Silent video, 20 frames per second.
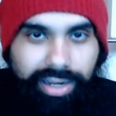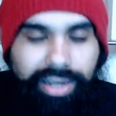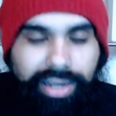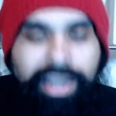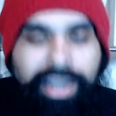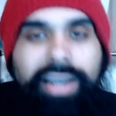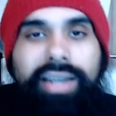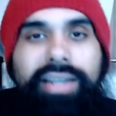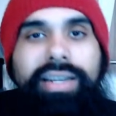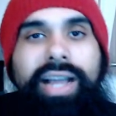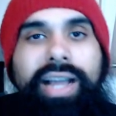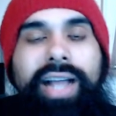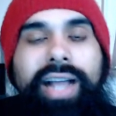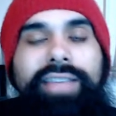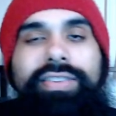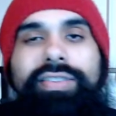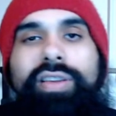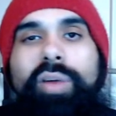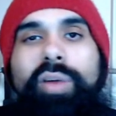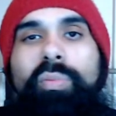Not
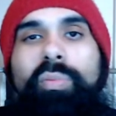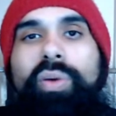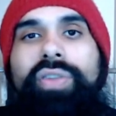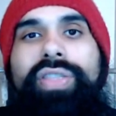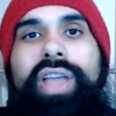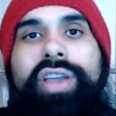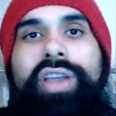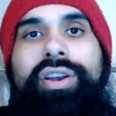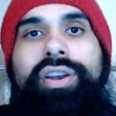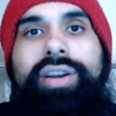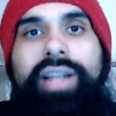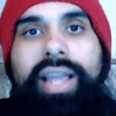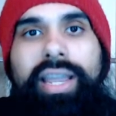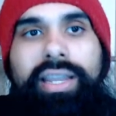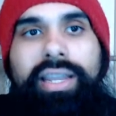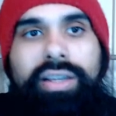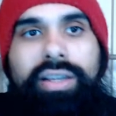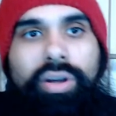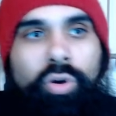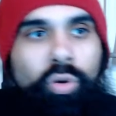someone that you're like,
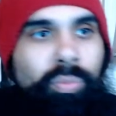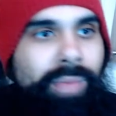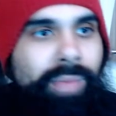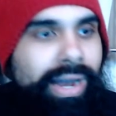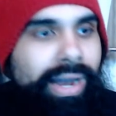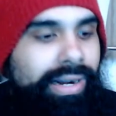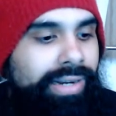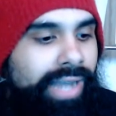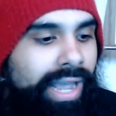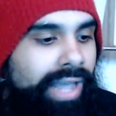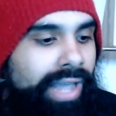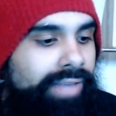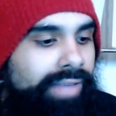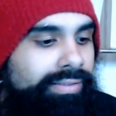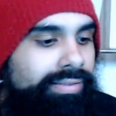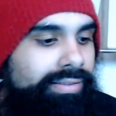oh, my dad